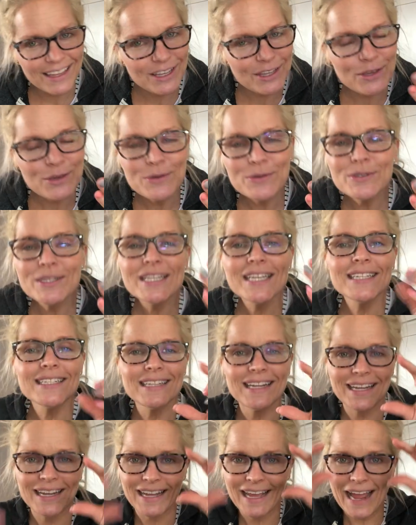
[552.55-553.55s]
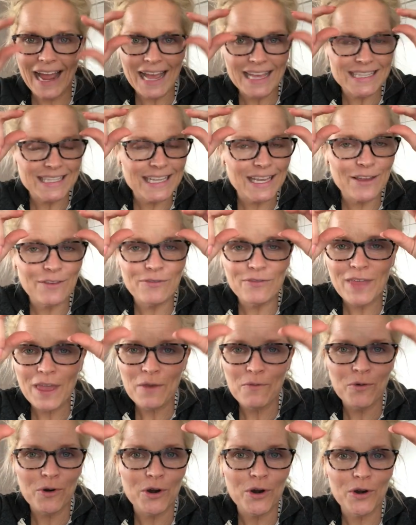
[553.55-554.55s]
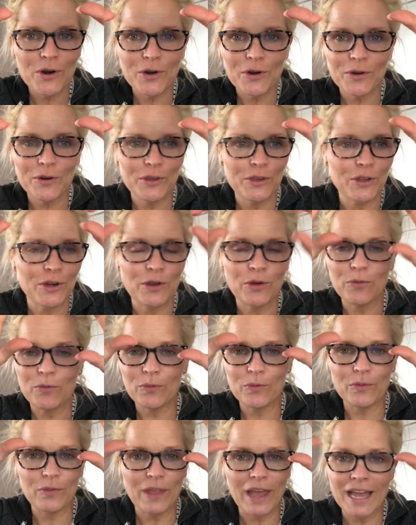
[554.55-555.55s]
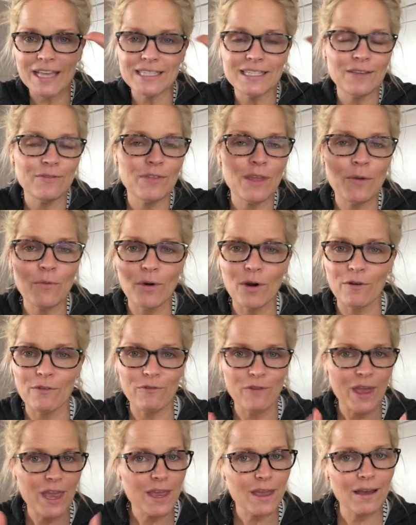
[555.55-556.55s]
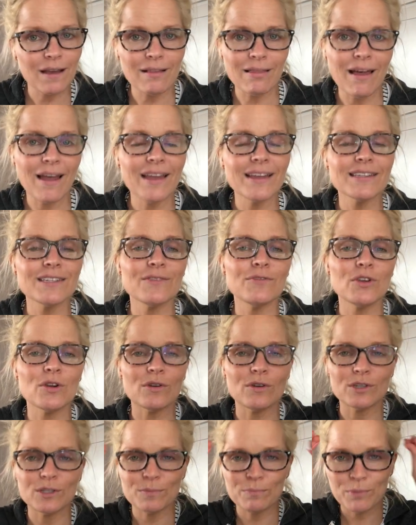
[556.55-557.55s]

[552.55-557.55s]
use it as if they were, as if they were a fake client of yours.